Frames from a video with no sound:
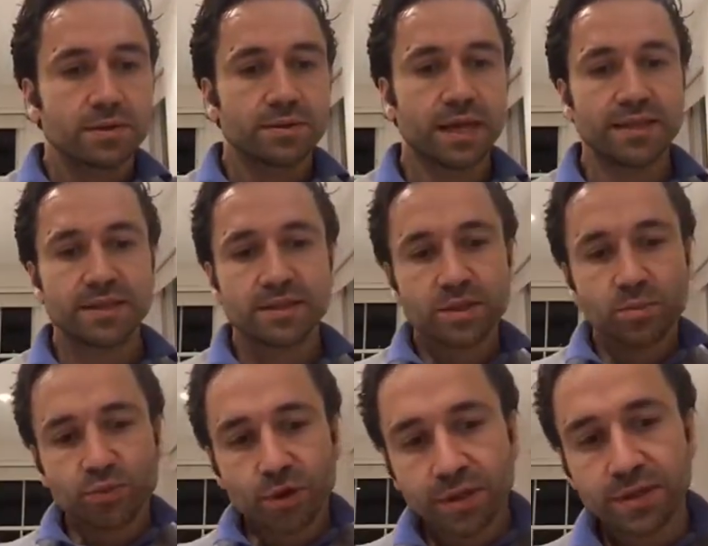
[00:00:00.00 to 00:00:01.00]
Then there's the
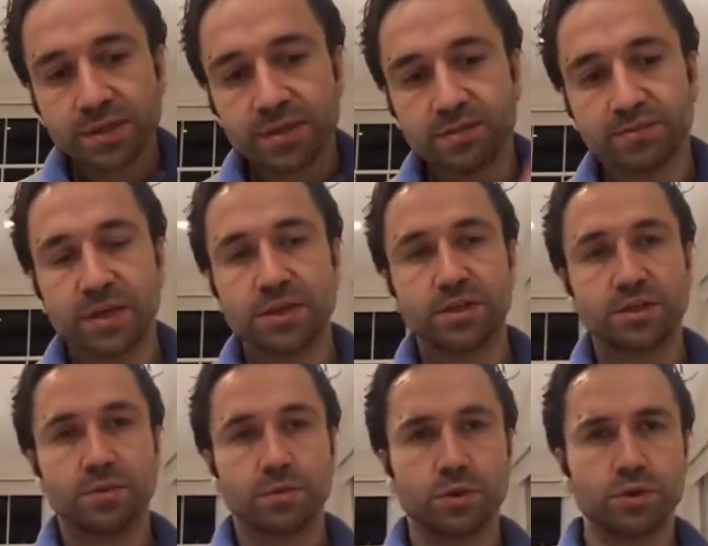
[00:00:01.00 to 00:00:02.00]
product innovation,
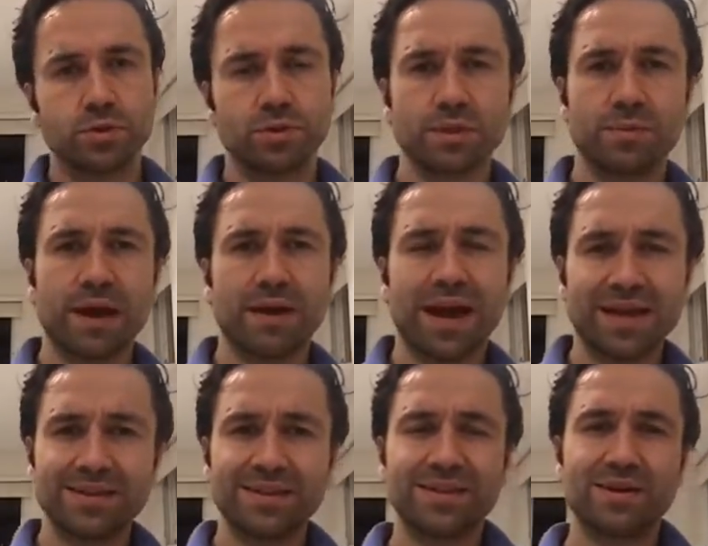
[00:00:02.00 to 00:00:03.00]
which talks about,
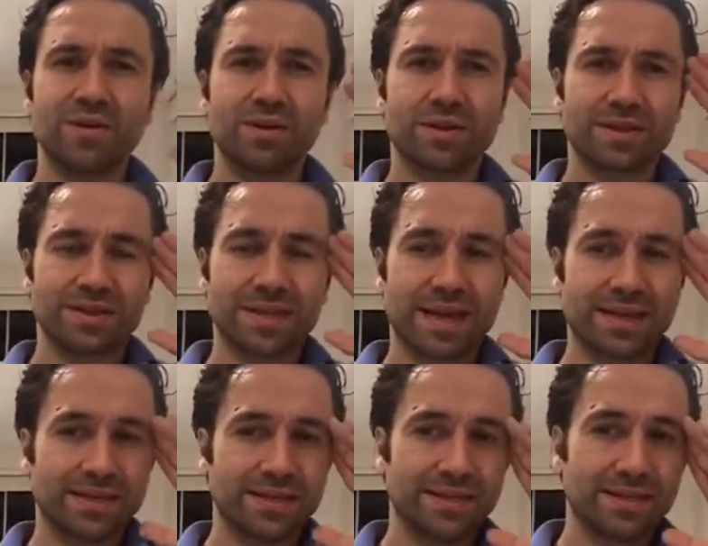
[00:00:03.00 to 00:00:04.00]
actually, hold on a
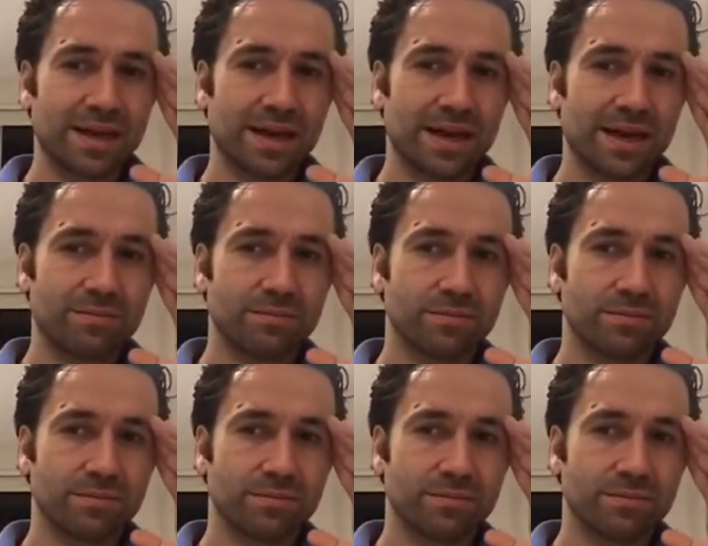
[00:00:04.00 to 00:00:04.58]
second, um,